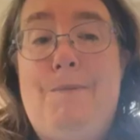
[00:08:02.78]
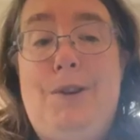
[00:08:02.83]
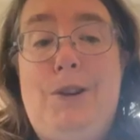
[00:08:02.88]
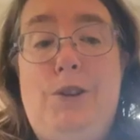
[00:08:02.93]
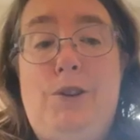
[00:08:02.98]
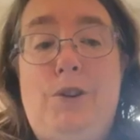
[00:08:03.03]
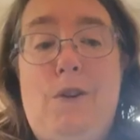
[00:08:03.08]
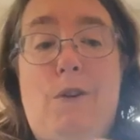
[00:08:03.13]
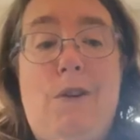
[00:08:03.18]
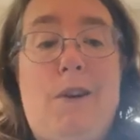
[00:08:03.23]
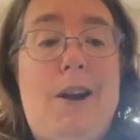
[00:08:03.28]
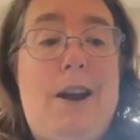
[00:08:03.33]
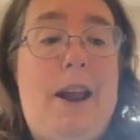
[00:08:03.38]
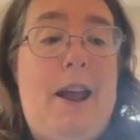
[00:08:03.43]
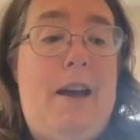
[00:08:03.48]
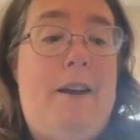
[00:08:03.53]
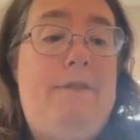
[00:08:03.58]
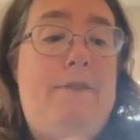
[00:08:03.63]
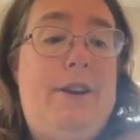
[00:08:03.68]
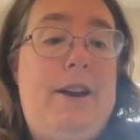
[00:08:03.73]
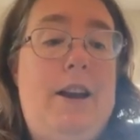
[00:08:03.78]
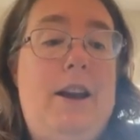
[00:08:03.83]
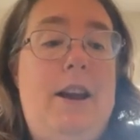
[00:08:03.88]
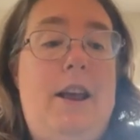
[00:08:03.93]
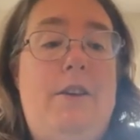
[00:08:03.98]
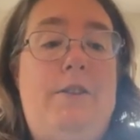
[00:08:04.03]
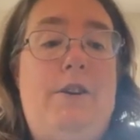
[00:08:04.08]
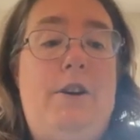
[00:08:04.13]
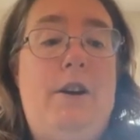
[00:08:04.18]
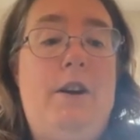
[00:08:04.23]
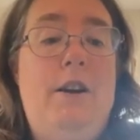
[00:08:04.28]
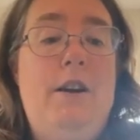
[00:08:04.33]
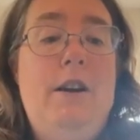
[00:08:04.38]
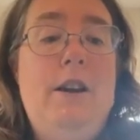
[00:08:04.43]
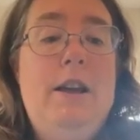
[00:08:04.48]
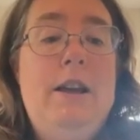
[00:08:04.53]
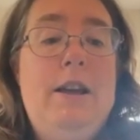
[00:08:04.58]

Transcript: in one jar and half in another,